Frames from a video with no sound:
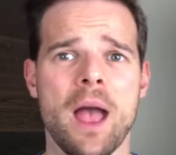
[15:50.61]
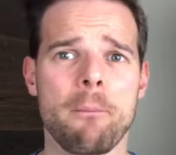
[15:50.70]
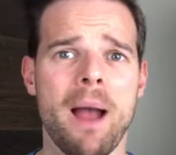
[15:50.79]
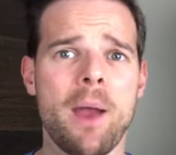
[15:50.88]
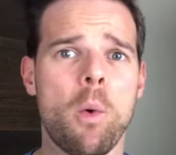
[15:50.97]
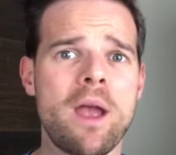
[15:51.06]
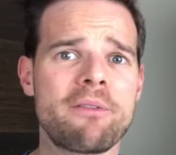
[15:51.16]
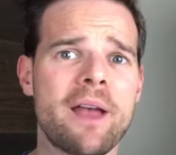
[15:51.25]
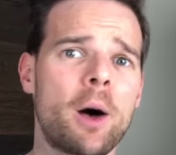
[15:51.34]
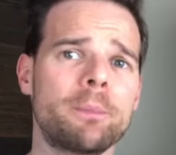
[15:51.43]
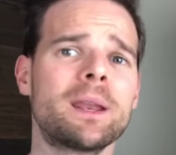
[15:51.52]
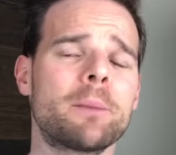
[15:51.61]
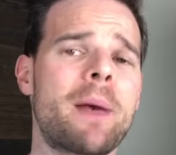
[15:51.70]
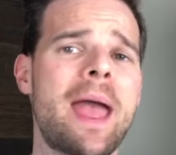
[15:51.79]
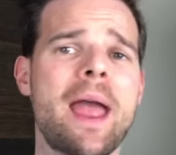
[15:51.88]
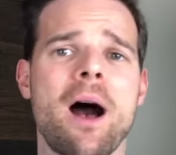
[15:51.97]
my wife helped me to
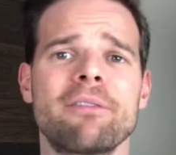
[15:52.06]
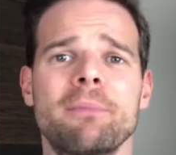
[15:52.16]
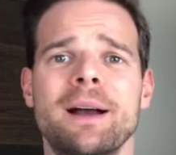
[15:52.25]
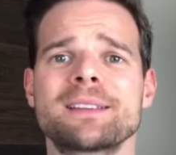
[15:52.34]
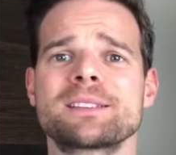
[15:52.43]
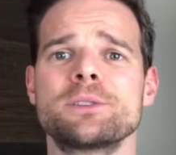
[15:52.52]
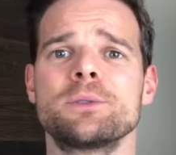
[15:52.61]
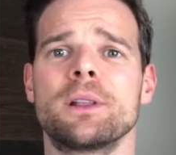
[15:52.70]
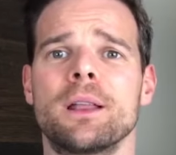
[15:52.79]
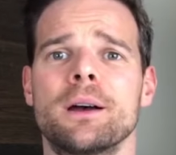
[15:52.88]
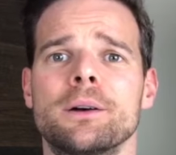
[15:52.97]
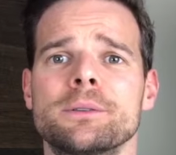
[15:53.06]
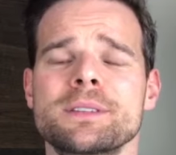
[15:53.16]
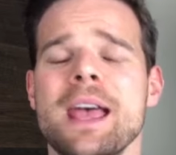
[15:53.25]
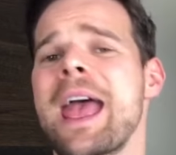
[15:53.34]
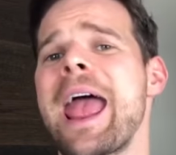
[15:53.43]
pay off my student loans